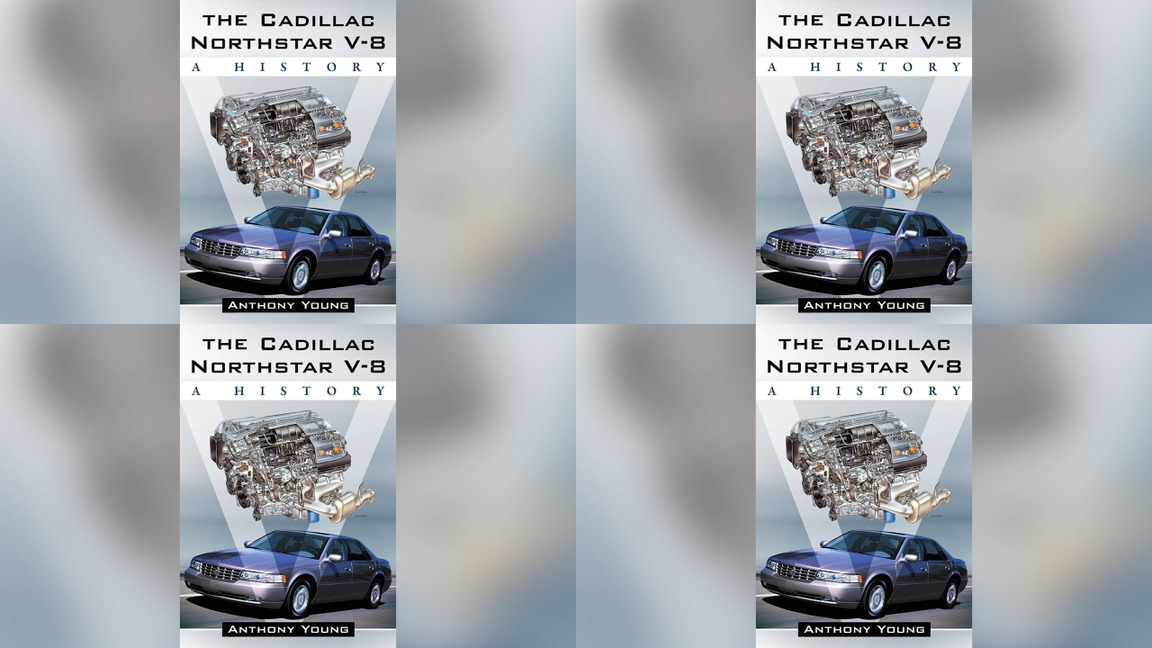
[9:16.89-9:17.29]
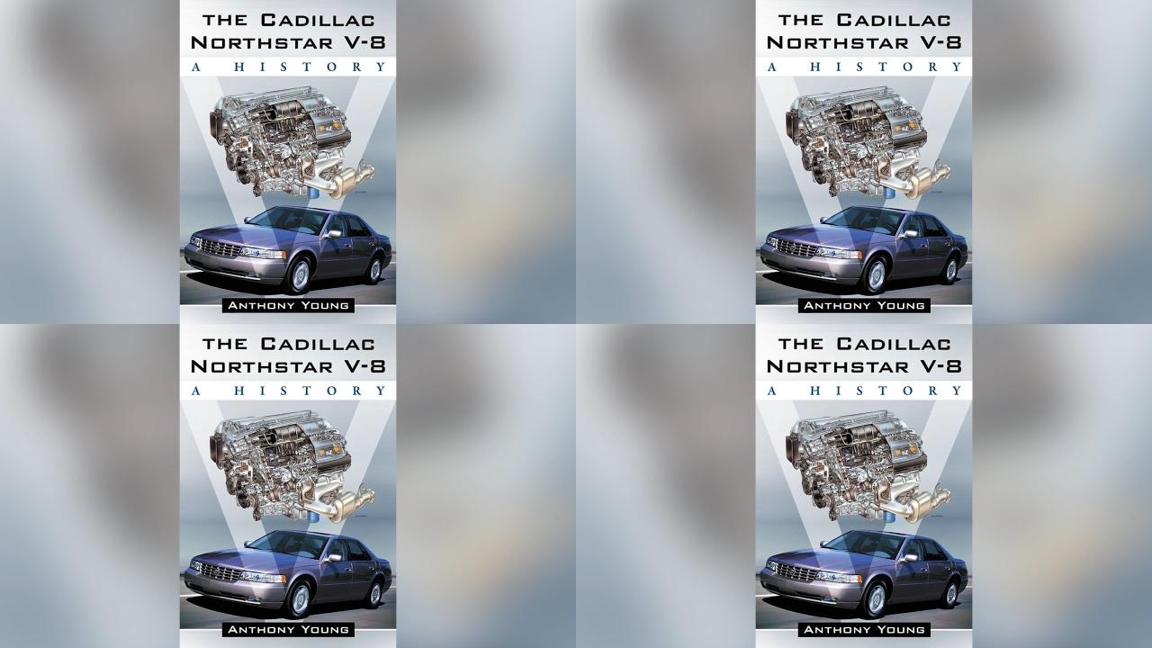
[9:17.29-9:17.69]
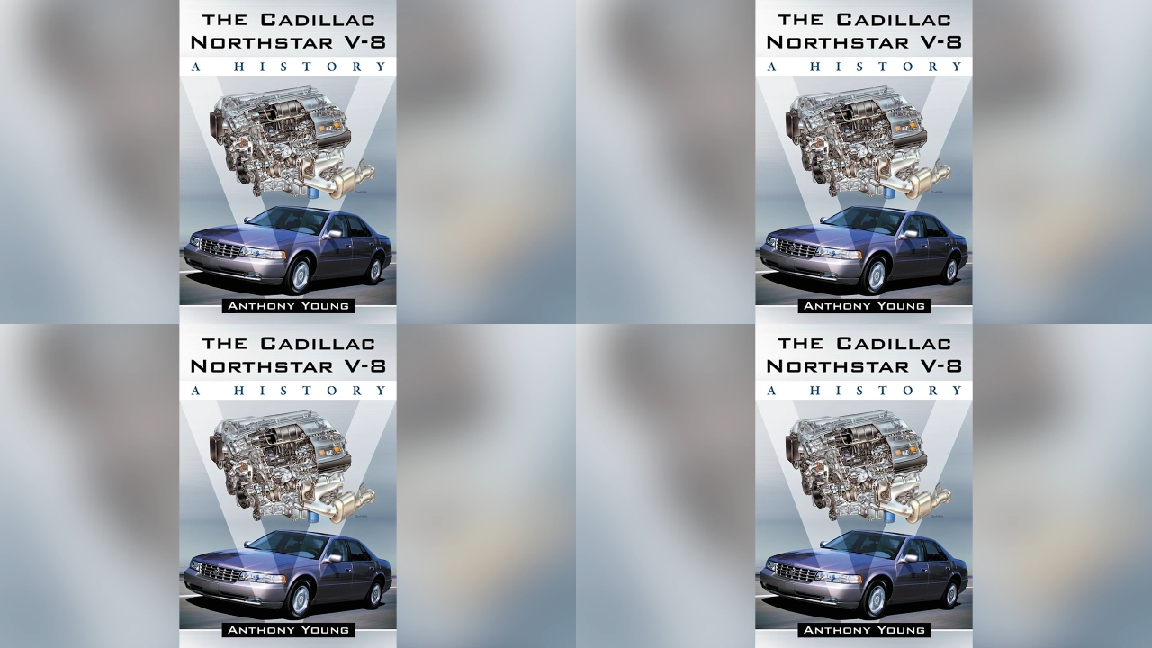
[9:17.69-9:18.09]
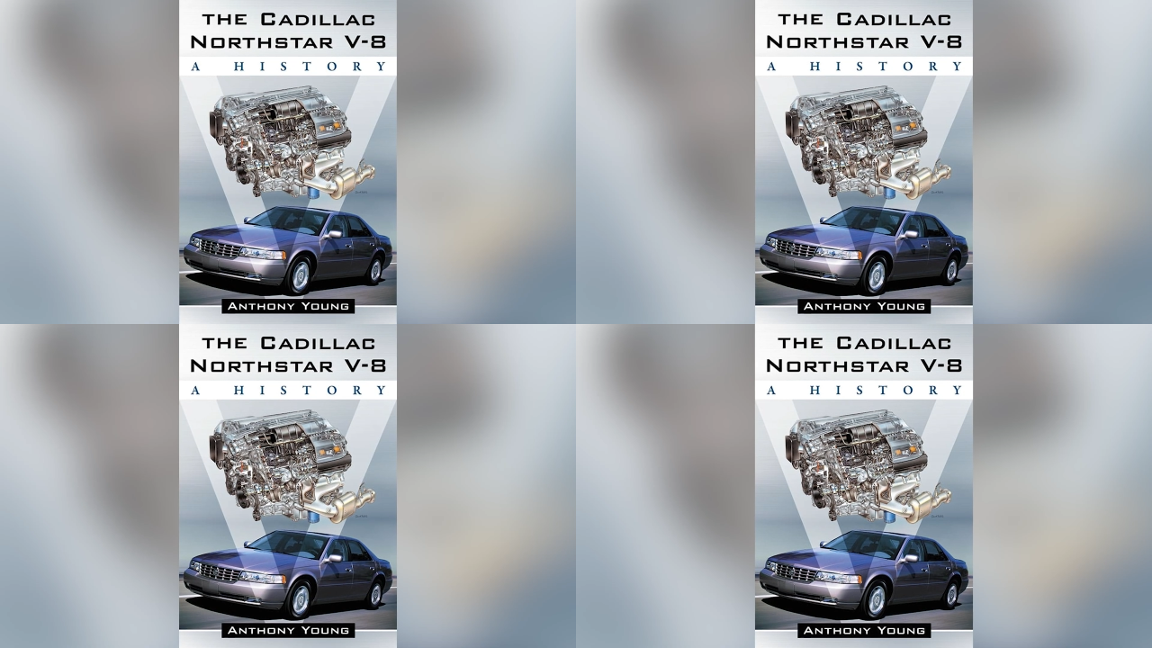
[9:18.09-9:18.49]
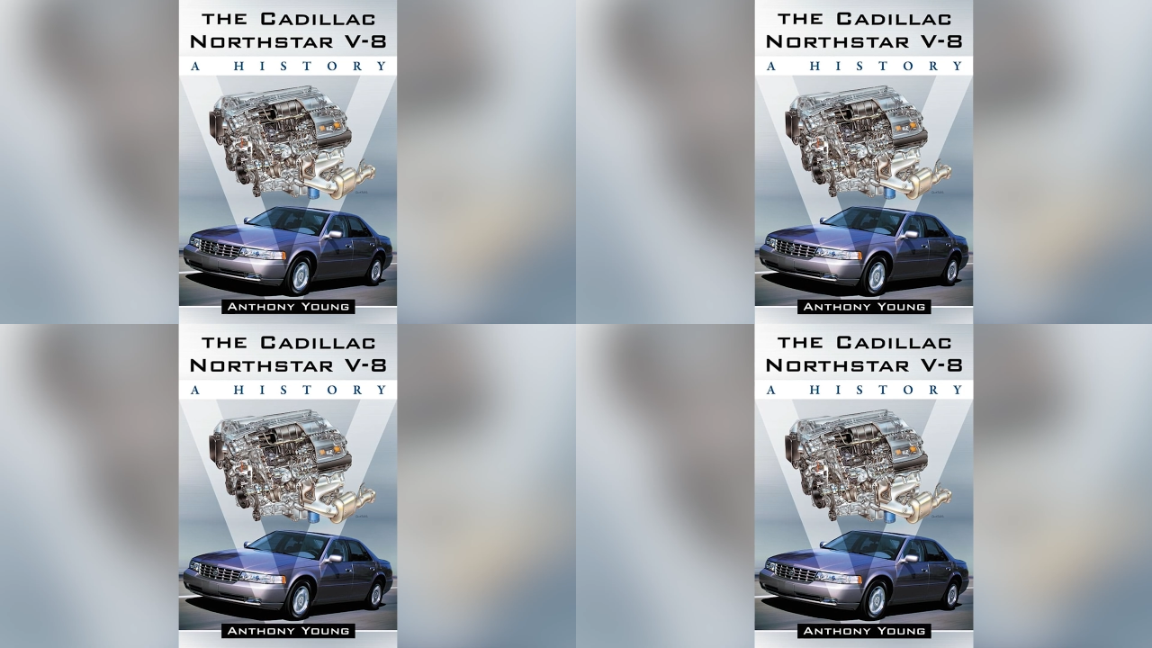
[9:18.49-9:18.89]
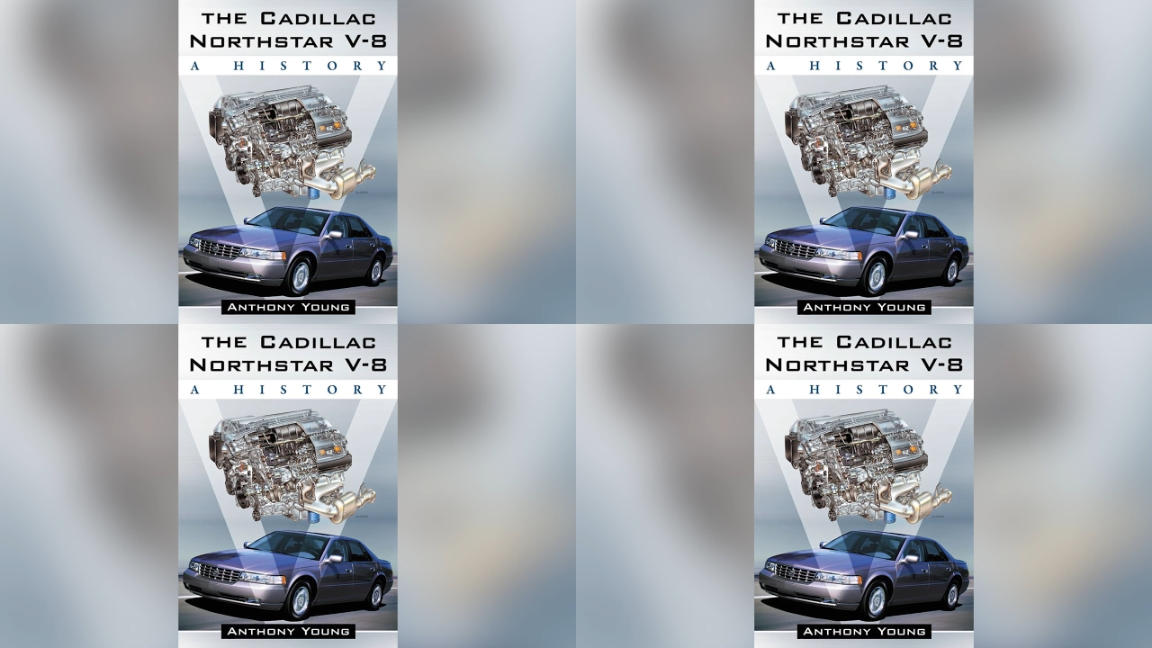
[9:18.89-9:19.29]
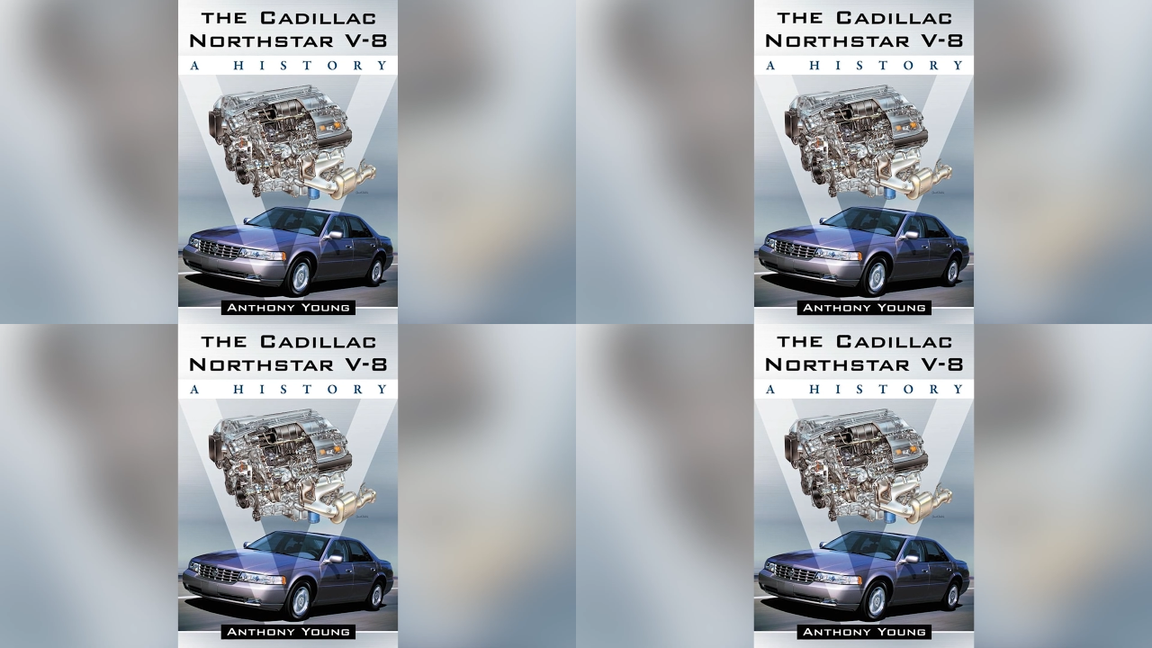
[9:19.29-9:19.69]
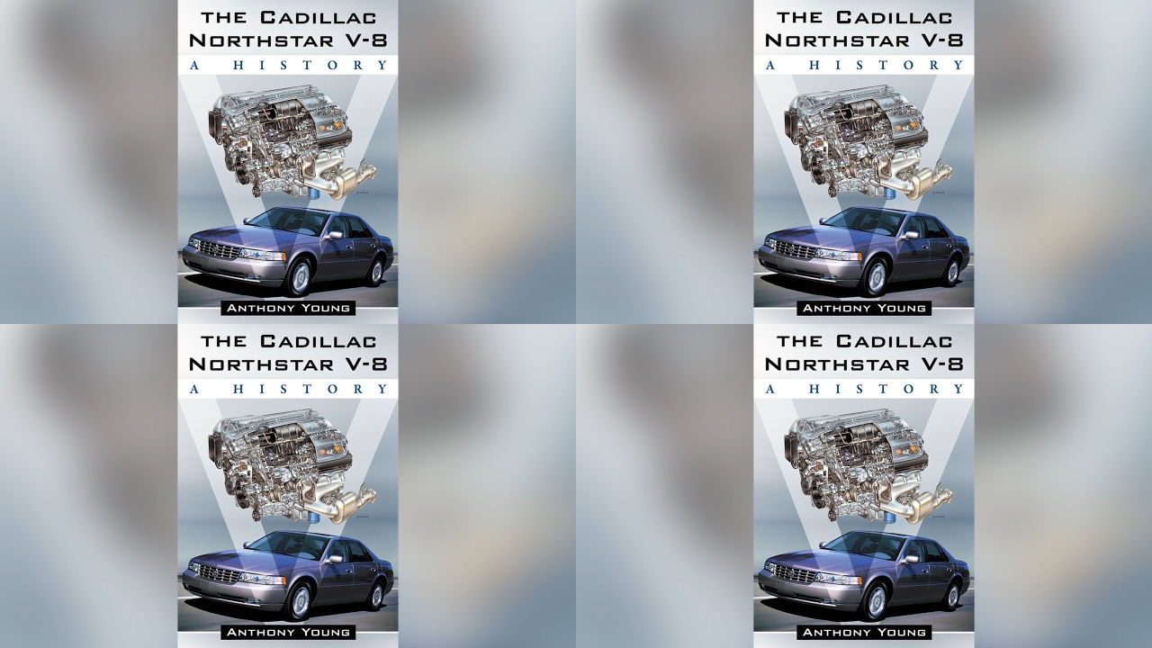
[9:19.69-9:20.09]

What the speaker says: (no speaker visible)